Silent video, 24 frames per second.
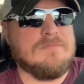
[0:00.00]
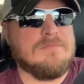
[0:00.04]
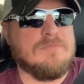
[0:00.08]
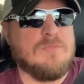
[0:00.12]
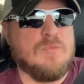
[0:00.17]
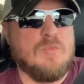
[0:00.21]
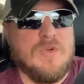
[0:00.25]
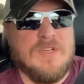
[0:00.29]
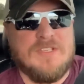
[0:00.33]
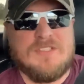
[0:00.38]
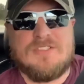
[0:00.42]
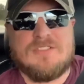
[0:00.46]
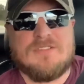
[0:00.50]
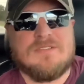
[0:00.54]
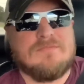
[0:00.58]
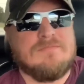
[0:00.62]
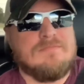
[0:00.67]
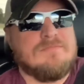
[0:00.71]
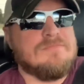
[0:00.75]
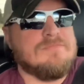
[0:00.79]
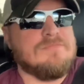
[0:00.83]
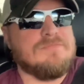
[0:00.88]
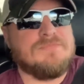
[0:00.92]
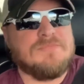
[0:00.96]
which
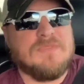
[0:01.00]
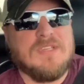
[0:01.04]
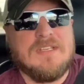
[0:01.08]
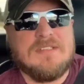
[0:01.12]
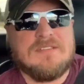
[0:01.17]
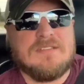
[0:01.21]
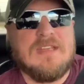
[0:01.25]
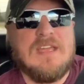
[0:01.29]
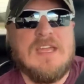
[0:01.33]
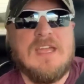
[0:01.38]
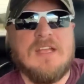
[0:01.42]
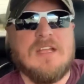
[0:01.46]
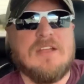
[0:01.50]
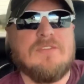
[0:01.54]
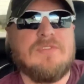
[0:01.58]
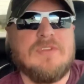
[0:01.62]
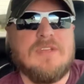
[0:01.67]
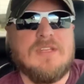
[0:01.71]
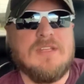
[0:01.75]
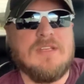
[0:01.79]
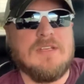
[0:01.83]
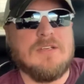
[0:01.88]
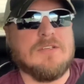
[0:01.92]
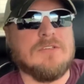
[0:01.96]
is a heck of a
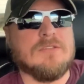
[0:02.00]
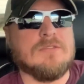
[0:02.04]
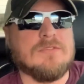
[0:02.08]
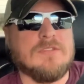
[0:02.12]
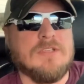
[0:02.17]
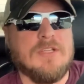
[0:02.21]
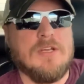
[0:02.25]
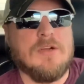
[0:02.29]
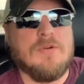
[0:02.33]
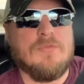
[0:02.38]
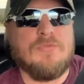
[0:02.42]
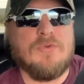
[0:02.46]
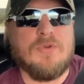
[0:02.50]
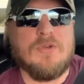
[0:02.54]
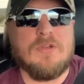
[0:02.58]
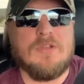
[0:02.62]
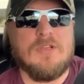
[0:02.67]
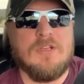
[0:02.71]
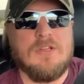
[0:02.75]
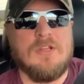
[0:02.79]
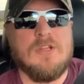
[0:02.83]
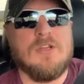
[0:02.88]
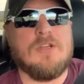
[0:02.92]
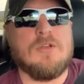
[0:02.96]
deal, for a
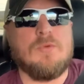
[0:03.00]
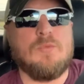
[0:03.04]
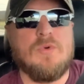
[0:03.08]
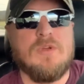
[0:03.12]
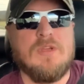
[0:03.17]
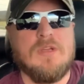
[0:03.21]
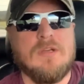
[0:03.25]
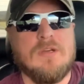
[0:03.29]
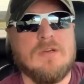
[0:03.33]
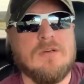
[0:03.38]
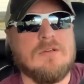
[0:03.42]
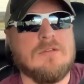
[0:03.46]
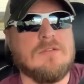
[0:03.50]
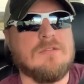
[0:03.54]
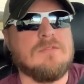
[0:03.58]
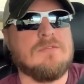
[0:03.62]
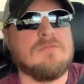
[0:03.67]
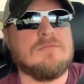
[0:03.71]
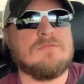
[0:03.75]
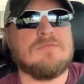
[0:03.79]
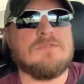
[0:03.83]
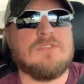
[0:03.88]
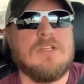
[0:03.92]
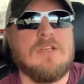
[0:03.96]
good looking wheel,
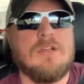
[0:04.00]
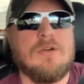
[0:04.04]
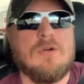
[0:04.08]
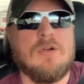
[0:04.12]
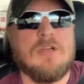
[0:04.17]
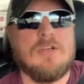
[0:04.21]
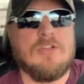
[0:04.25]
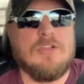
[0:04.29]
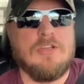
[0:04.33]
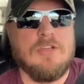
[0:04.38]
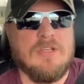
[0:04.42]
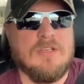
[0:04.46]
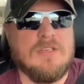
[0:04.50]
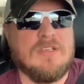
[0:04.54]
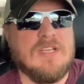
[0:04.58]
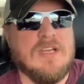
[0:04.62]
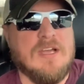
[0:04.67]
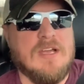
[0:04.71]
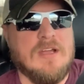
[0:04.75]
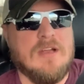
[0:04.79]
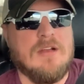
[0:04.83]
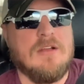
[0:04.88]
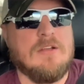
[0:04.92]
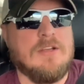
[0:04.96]
a good
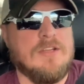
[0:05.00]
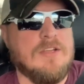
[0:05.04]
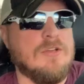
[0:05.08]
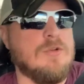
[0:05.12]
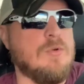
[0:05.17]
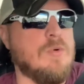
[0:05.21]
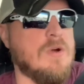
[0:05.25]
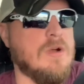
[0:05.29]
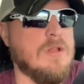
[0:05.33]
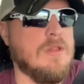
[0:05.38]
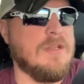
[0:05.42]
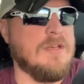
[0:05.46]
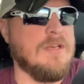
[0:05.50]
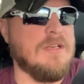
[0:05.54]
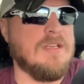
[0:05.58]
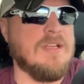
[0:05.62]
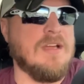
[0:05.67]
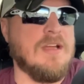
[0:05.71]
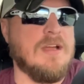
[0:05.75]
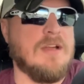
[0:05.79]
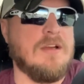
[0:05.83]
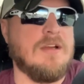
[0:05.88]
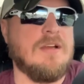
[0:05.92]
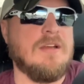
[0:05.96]
tire, a good quality
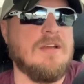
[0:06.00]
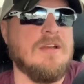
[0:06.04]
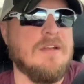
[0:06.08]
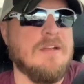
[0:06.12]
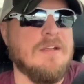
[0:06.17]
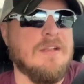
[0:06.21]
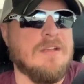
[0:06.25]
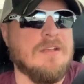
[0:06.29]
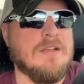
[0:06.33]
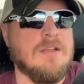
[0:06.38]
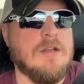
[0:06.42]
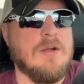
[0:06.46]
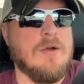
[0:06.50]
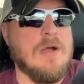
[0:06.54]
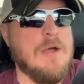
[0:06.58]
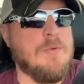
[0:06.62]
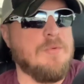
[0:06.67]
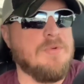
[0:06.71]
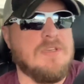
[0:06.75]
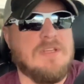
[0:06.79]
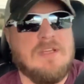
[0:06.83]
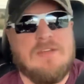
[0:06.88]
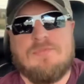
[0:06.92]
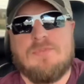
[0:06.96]
tire. I
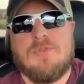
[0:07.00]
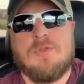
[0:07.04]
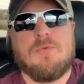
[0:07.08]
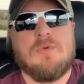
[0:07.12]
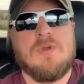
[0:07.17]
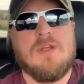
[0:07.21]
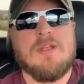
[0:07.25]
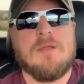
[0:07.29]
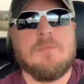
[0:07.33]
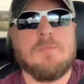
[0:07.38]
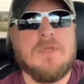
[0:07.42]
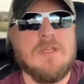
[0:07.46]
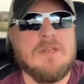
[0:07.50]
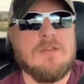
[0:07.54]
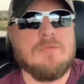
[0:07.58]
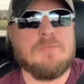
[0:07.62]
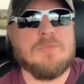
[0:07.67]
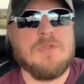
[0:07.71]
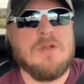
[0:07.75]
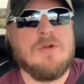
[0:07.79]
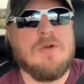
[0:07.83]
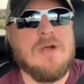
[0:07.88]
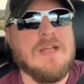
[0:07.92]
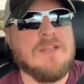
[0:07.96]
would definitely recommend
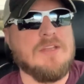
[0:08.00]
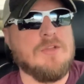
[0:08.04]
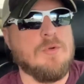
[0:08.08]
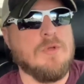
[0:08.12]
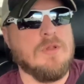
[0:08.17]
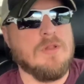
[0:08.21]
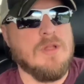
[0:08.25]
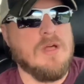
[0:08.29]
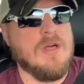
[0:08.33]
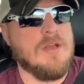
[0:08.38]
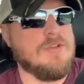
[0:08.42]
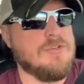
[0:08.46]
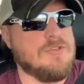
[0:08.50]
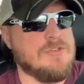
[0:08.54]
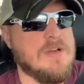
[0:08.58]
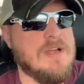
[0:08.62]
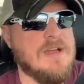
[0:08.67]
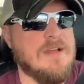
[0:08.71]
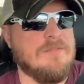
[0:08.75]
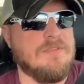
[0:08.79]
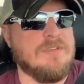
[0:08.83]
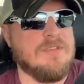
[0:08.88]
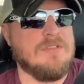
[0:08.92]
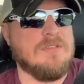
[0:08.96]
them. I do a lot of
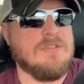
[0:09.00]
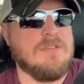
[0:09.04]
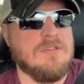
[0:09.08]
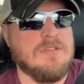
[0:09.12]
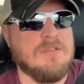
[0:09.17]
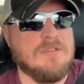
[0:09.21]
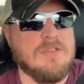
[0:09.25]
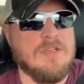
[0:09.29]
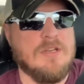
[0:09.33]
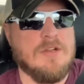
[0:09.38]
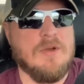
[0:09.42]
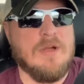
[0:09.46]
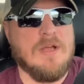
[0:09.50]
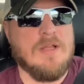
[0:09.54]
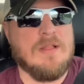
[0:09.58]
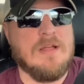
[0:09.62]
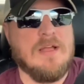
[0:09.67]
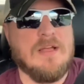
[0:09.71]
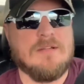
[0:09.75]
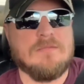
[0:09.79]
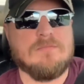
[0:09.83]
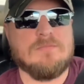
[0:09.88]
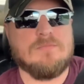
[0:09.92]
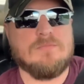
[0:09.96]
driving.
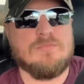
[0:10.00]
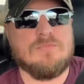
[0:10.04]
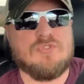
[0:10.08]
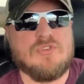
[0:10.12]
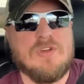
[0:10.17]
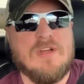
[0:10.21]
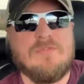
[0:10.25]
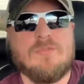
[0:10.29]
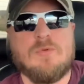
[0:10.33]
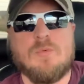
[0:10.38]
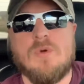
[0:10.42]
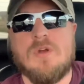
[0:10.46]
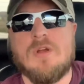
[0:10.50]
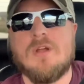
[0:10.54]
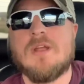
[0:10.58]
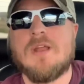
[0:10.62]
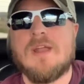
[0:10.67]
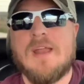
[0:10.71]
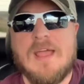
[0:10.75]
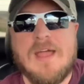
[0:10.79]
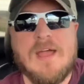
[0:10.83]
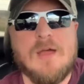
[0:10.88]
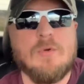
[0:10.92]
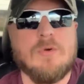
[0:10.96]
I drive to work
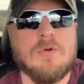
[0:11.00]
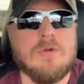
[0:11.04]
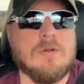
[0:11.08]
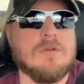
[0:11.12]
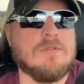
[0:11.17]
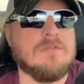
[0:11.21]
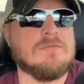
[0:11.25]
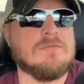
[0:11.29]
an hour